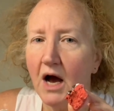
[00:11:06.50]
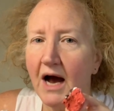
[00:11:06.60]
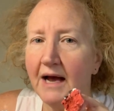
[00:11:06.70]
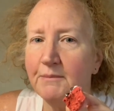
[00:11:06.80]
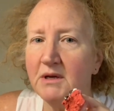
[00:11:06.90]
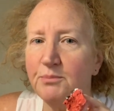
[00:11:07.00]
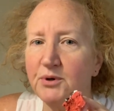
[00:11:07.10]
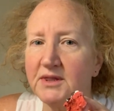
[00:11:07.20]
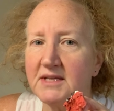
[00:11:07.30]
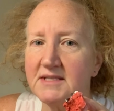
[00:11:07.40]
I'm going to
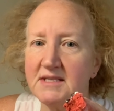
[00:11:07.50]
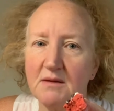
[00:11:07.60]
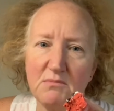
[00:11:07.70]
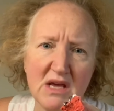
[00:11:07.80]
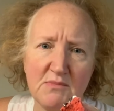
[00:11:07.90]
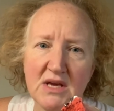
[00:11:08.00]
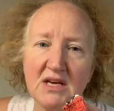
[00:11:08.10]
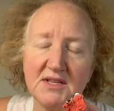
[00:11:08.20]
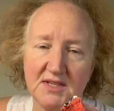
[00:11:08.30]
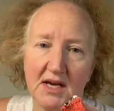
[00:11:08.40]
put this at maybe
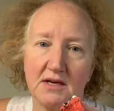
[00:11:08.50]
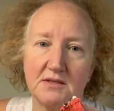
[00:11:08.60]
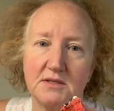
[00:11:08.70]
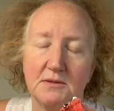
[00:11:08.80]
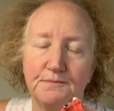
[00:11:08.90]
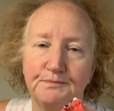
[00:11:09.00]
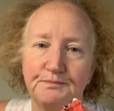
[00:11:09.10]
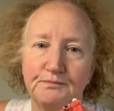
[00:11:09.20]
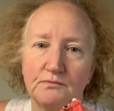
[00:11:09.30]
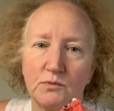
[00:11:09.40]
a 6,
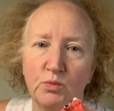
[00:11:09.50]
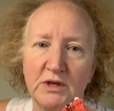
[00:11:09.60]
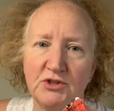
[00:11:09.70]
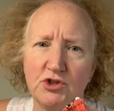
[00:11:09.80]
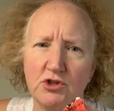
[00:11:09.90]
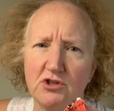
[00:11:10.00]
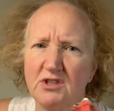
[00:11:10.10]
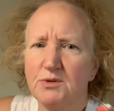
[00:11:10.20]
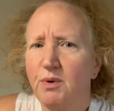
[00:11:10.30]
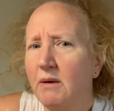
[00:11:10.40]
which
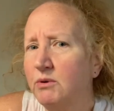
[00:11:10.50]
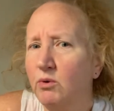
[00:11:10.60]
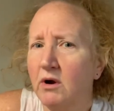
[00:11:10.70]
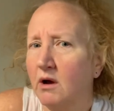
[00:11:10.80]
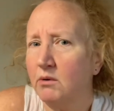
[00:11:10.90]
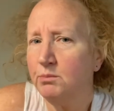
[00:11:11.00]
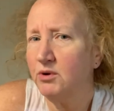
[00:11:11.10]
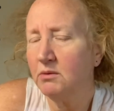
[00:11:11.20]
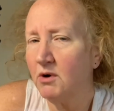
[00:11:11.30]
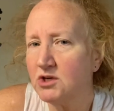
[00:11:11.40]
is probably where I would
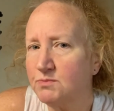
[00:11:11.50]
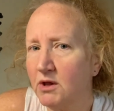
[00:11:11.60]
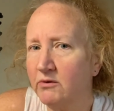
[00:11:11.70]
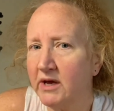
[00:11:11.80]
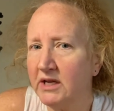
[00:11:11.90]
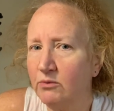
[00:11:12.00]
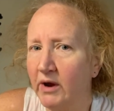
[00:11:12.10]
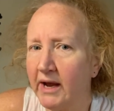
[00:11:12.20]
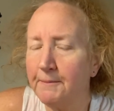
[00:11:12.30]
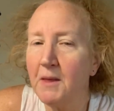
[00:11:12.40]
put a marshmallow
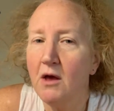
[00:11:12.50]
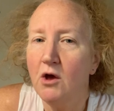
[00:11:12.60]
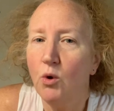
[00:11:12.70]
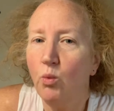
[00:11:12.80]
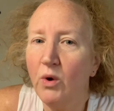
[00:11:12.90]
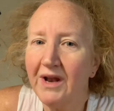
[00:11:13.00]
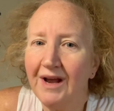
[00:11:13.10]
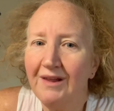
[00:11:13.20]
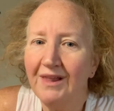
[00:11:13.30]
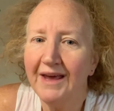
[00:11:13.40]
anyway. What
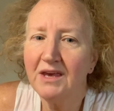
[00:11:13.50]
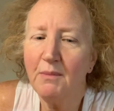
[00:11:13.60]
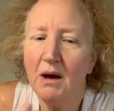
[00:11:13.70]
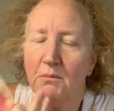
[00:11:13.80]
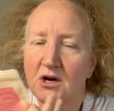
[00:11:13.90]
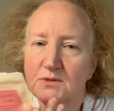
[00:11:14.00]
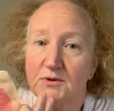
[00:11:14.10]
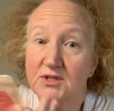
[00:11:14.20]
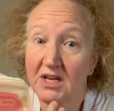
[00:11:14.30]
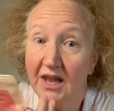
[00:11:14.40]
I like about
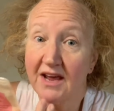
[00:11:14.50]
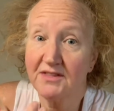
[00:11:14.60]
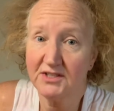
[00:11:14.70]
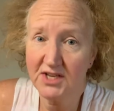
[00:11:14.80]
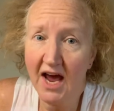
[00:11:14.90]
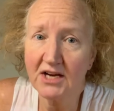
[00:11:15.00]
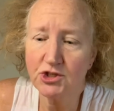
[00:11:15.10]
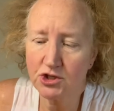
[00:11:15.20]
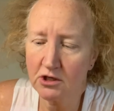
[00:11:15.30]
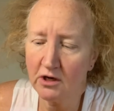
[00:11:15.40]
marshmallows, I like the
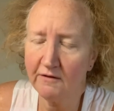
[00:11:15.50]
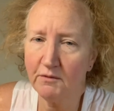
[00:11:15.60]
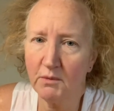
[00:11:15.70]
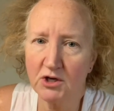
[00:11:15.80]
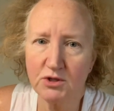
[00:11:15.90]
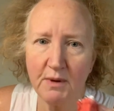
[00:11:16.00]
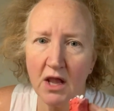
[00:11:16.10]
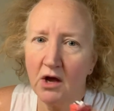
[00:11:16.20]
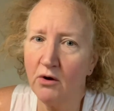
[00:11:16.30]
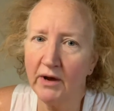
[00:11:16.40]
texture of a
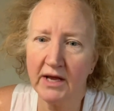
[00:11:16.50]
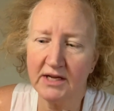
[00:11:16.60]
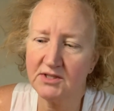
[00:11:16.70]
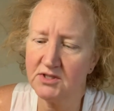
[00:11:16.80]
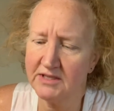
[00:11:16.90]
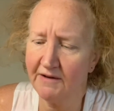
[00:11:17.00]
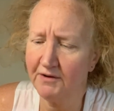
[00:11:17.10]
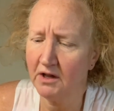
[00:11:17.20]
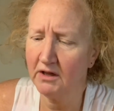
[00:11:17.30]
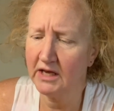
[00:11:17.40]
marshmallow, and it's
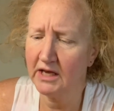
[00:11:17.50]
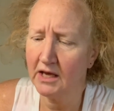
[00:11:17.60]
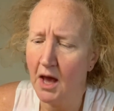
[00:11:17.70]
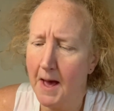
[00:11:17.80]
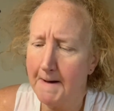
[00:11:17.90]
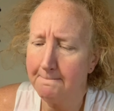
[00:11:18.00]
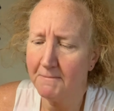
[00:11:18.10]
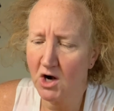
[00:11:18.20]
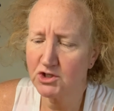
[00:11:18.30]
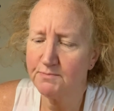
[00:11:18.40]
definitely
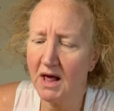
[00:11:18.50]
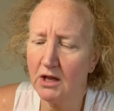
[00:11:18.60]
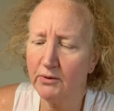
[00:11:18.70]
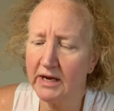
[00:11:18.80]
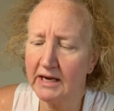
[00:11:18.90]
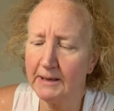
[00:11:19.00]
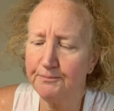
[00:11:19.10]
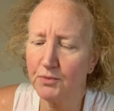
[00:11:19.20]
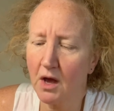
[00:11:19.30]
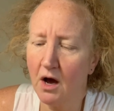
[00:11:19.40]
marshmallowy.
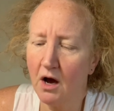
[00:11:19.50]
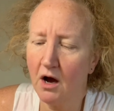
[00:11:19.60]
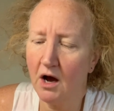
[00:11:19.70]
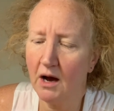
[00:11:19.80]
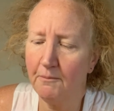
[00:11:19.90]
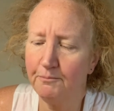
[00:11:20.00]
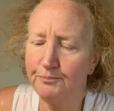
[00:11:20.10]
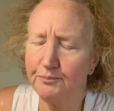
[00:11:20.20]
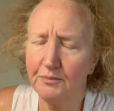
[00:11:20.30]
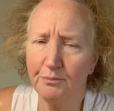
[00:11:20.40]

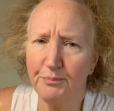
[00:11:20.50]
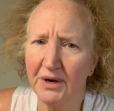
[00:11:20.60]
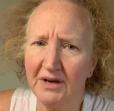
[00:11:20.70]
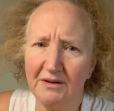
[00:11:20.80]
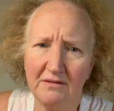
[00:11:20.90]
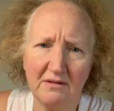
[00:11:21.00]
But